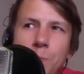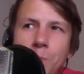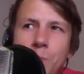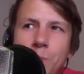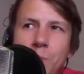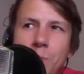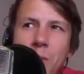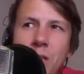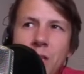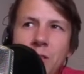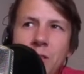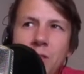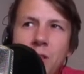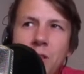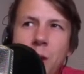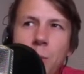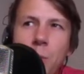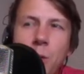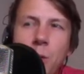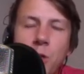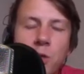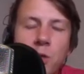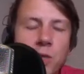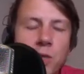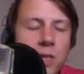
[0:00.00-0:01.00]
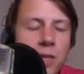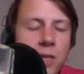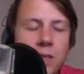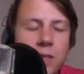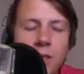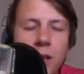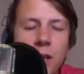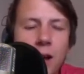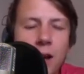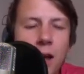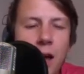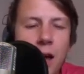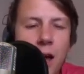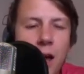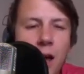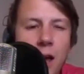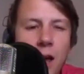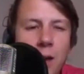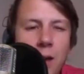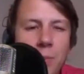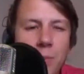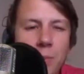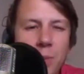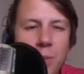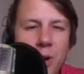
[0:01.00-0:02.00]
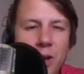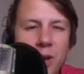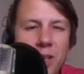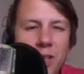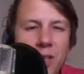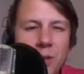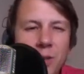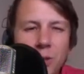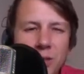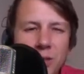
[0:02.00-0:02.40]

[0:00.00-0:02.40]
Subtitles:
Midsummer just gets kind of hot and buggy. You can